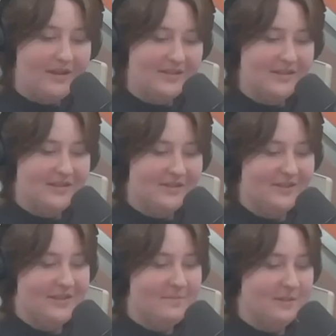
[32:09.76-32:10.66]
not
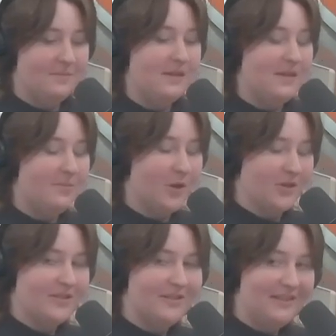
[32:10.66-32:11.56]
necessarily like me
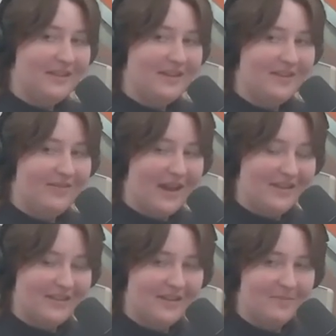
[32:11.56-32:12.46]
personally
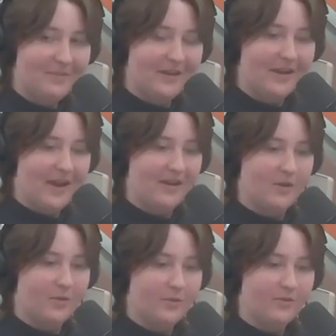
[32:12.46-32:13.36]
advising, but I
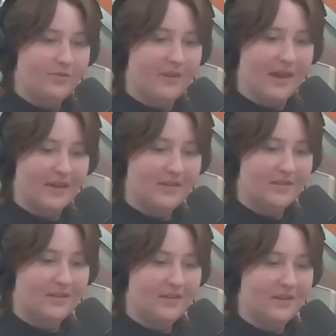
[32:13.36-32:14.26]
know that